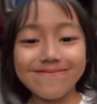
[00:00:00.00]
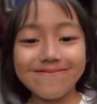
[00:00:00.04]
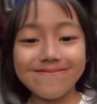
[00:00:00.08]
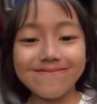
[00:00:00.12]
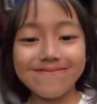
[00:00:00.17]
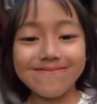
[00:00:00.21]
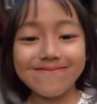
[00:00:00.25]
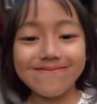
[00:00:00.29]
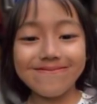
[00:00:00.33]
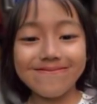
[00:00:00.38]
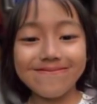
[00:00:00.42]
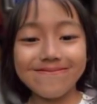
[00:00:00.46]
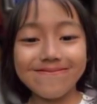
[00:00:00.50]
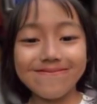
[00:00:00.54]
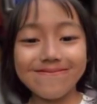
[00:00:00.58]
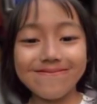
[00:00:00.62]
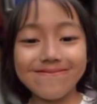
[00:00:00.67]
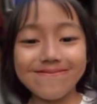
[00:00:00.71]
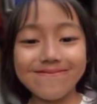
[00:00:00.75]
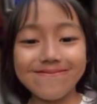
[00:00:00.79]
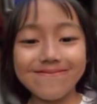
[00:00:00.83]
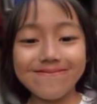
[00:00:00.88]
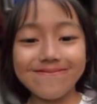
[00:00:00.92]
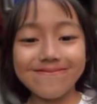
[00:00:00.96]

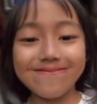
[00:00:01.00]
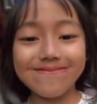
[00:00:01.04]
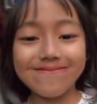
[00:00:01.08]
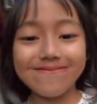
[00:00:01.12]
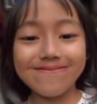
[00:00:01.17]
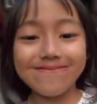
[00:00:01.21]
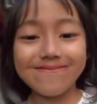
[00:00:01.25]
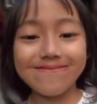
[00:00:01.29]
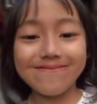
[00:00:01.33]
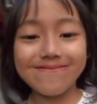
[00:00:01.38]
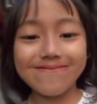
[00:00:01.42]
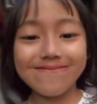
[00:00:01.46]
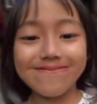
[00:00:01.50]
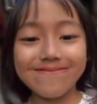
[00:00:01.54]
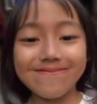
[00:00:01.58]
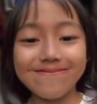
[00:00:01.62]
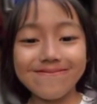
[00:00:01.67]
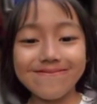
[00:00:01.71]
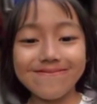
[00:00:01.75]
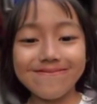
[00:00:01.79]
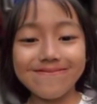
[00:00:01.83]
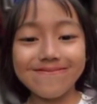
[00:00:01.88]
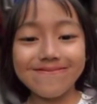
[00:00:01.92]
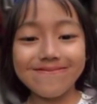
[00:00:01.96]

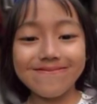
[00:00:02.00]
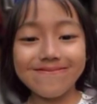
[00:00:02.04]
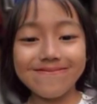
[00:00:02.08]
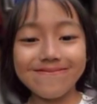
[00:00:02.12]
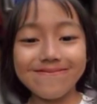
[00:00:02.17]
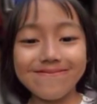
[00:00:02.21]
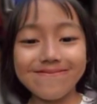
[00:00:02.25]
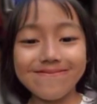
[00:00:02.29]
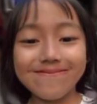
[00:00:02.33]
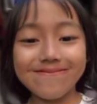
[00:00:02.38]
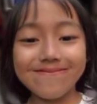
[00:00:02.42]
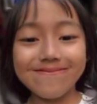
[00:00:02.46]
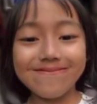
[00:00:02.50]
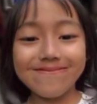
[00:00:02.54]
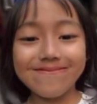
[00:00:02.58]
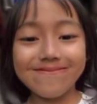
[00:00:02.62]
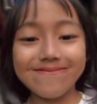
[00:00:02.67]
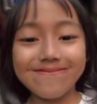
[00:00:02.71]
(no one is talking)